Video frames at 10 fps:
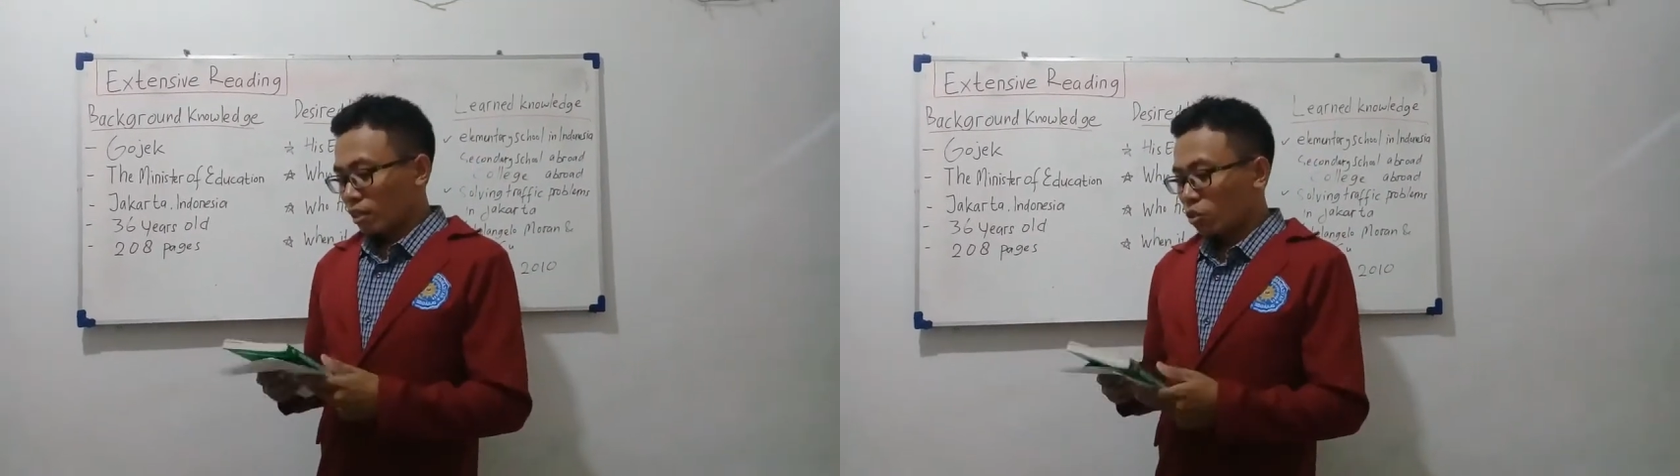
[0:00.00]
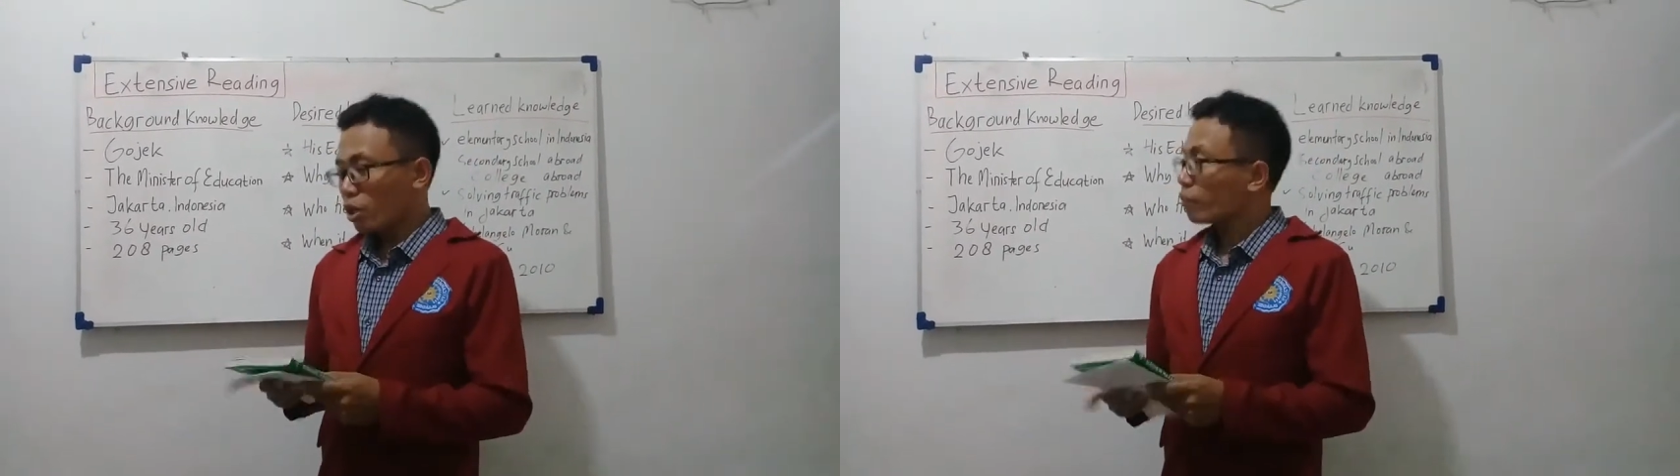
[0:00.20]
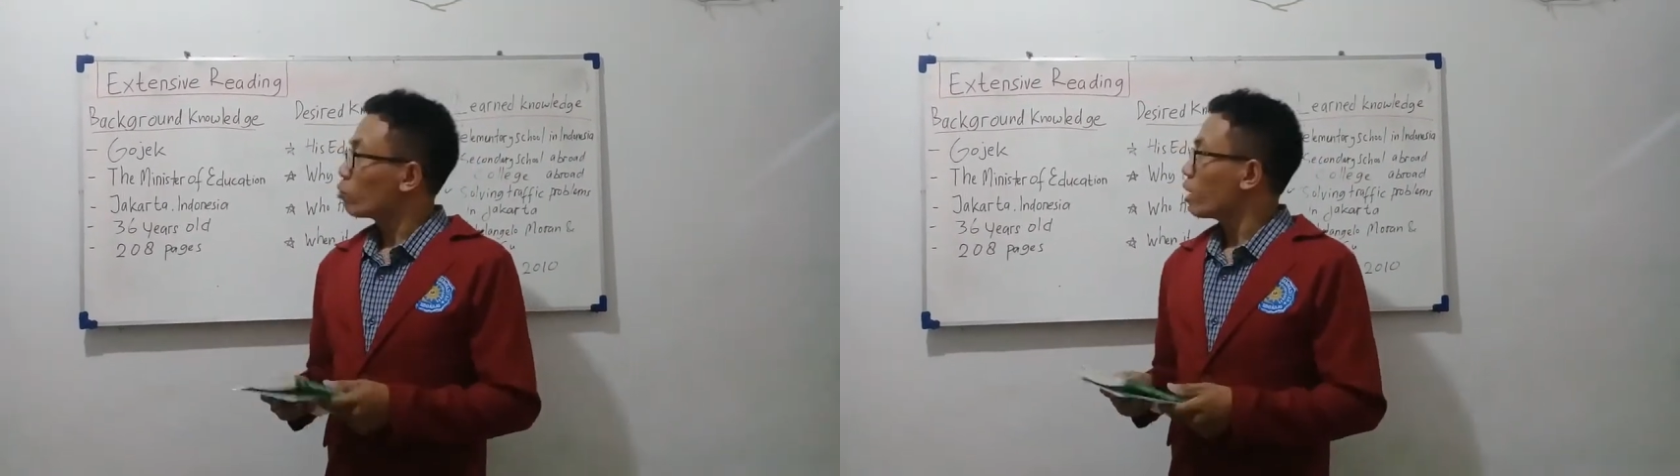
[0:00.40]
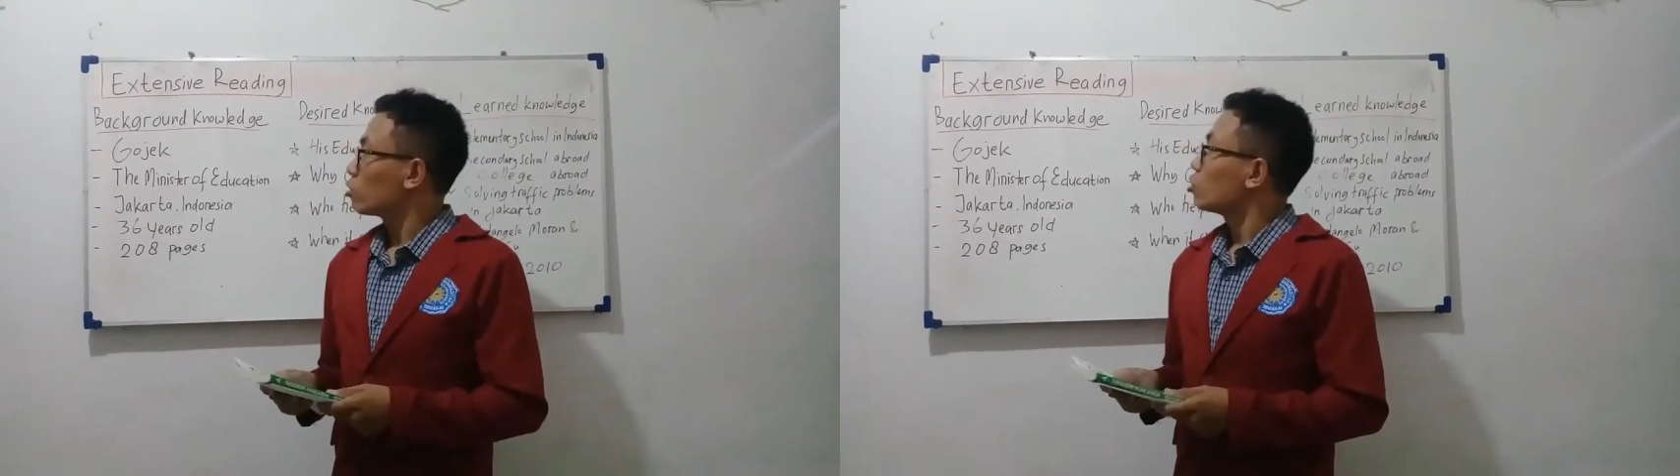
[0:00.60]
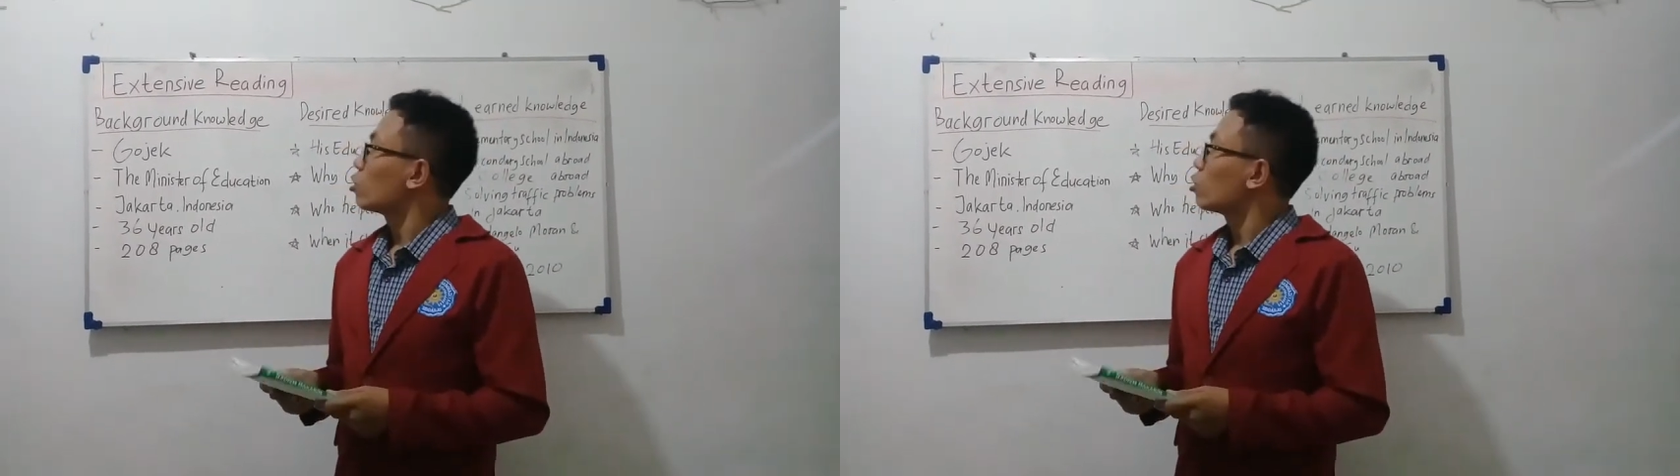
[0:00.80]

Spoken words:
we have to let them